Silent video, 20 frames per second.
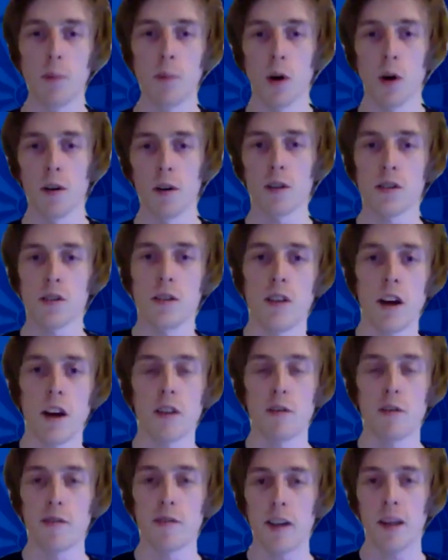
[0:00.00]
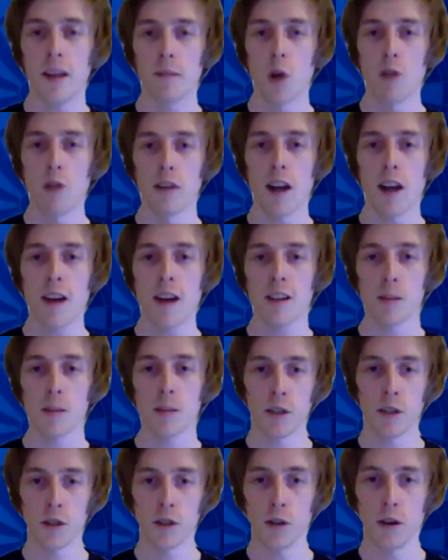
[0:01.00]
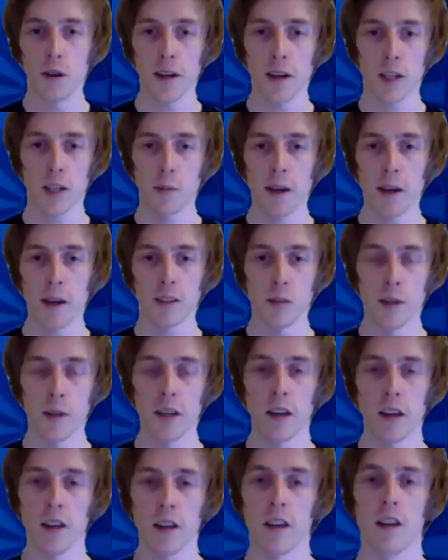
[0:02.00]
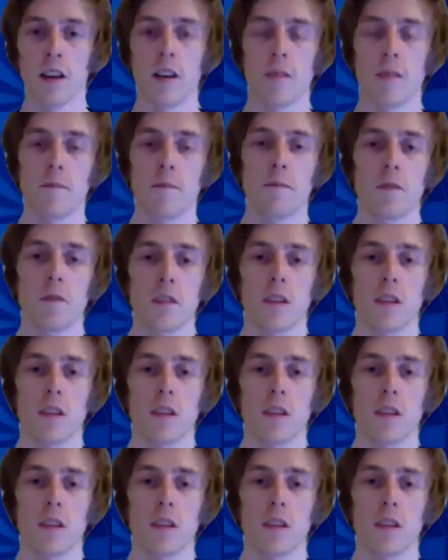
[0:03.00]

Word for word: And are you feeling more relaxed because you didn't expect to be here? Of